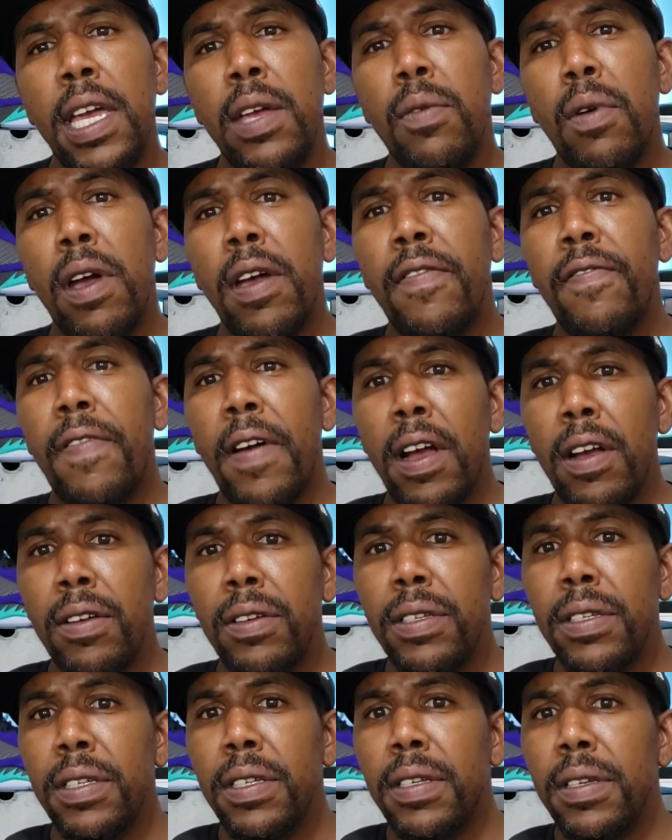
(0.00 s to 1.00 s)
January
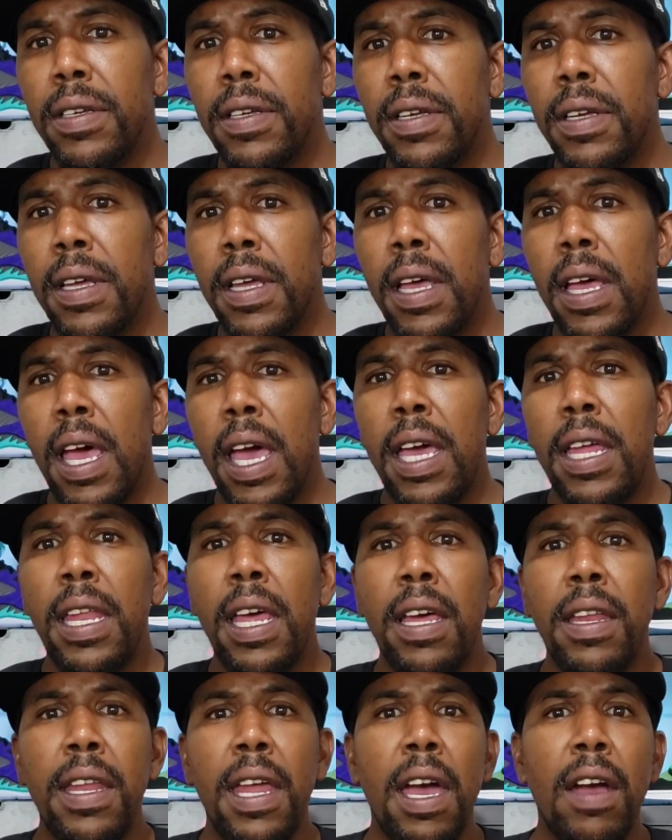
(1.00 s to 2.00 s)
1st, and
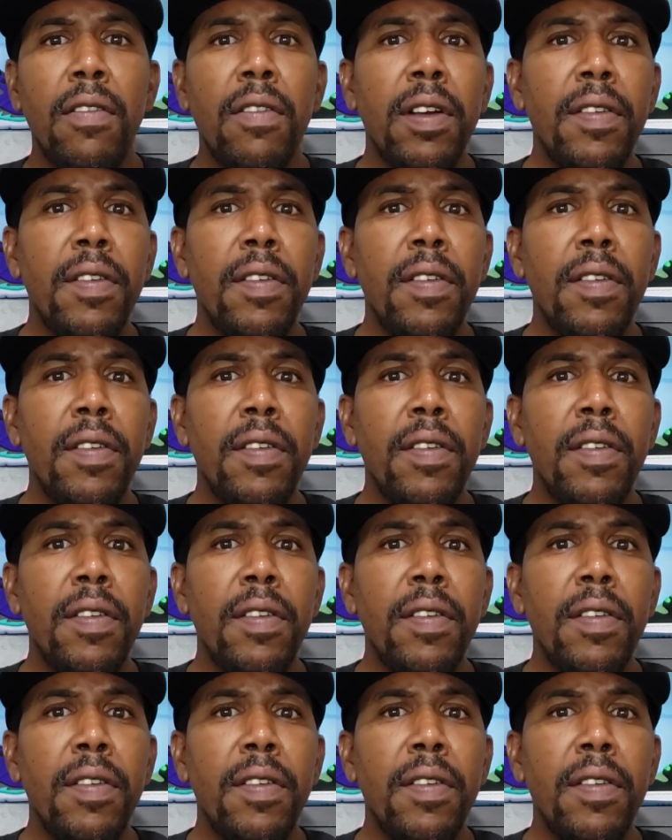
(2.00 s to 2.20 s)
then they're